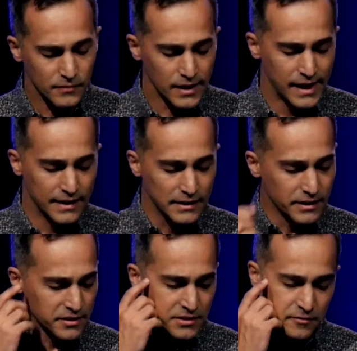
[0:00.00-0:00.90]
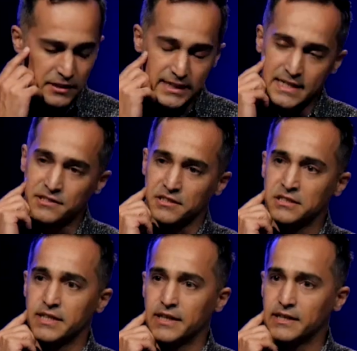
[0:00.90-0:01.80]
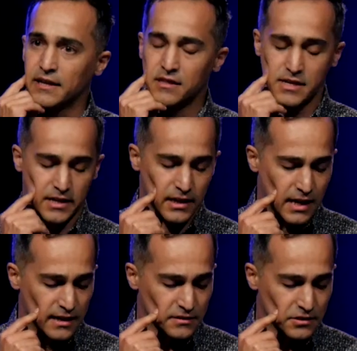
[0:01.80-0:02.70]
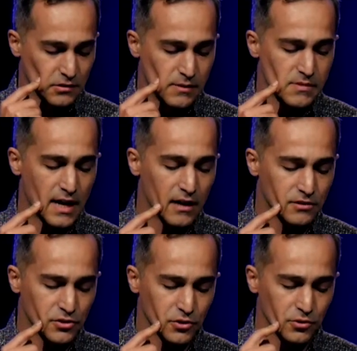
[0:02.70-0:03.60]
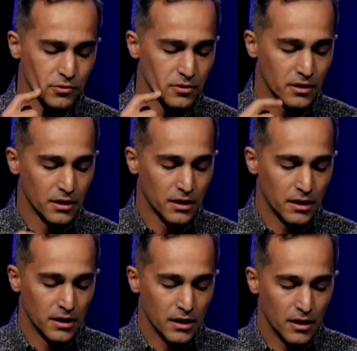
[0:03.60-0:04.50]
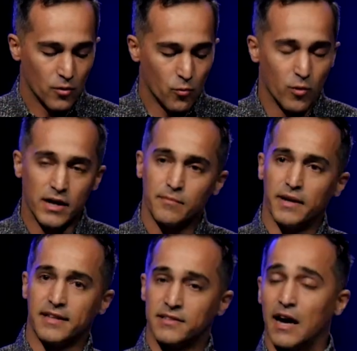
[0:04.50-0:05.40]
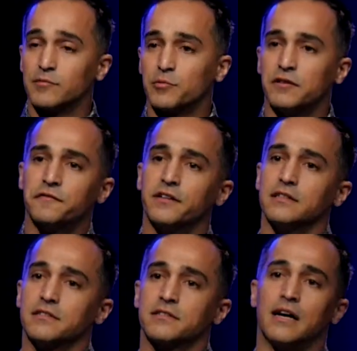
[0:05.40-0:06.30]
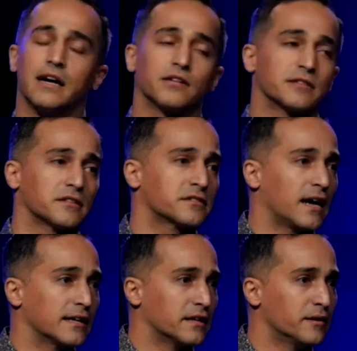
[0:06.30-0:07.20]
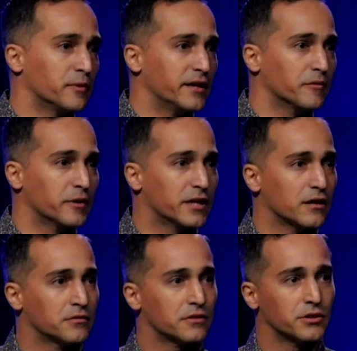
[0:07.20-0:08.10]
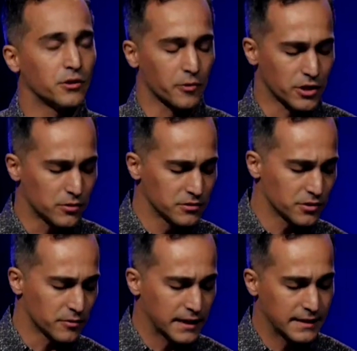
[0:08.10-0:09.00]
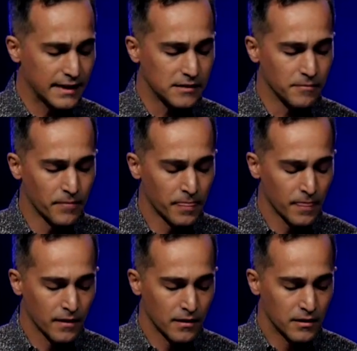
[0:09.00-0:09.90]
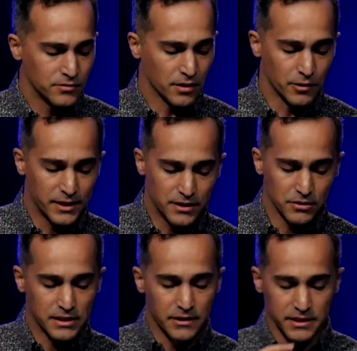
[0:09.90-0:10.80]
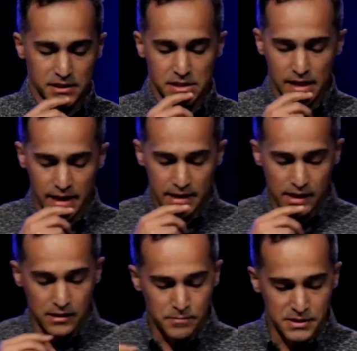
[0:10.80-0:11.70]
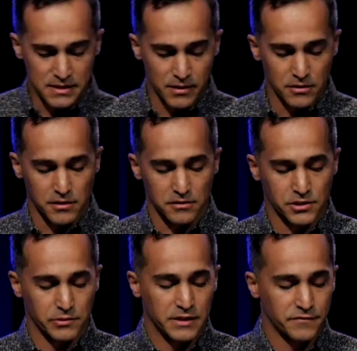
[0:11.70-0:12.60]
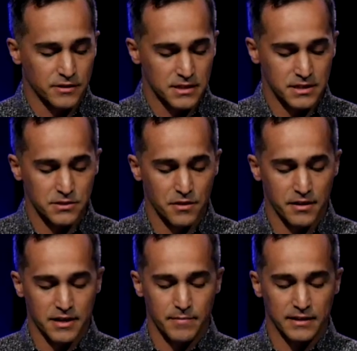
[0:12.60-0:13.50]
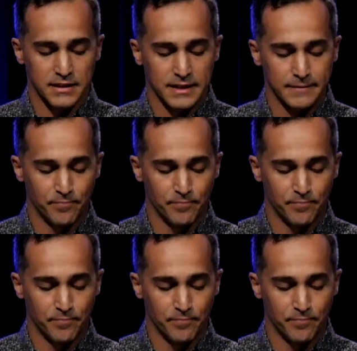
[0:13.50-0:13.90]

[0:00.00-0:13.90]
And the lyrics are really interesting, and I think it kind of screams out to what many times we feel inside, or as a society we go through, or we're going through right now. So I'm going to read those lyrics, and I'm going to put some of those on the screen for us to think about tonight.